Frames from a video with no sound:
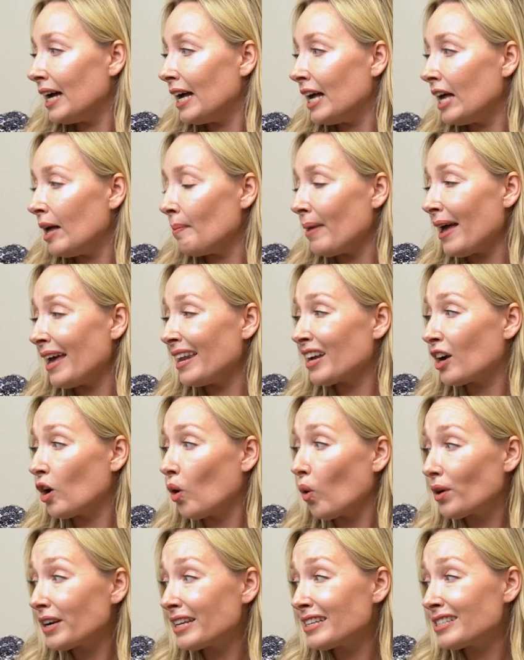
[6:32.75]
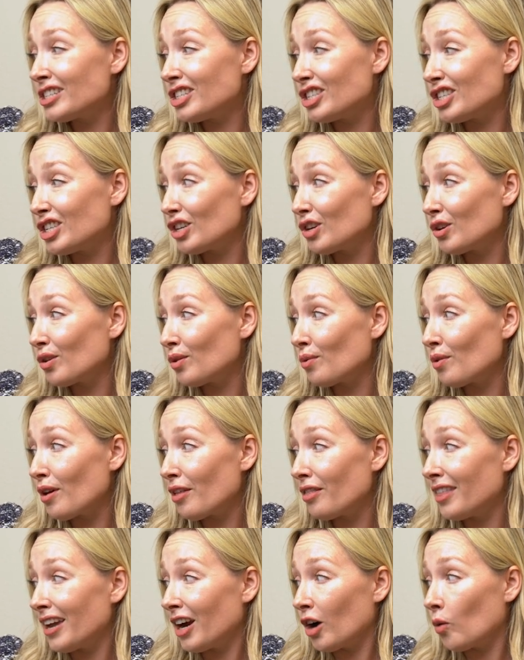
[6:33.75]
And according
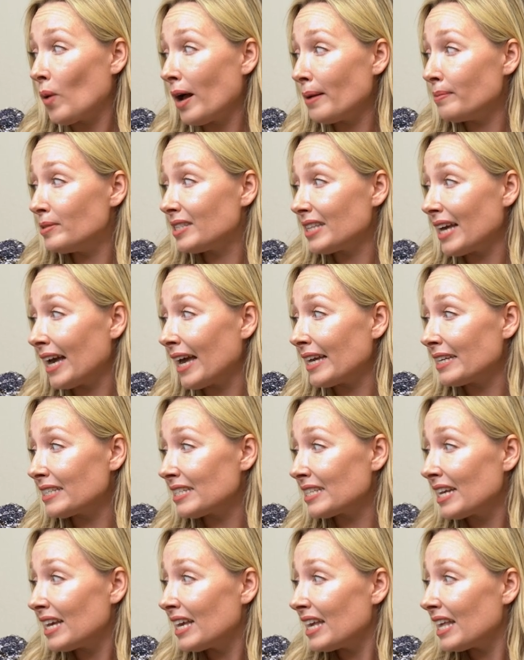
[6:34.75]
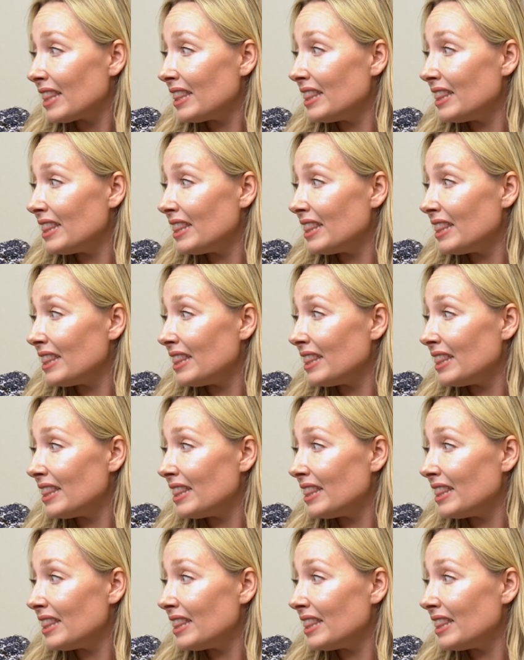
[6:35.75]
to their website,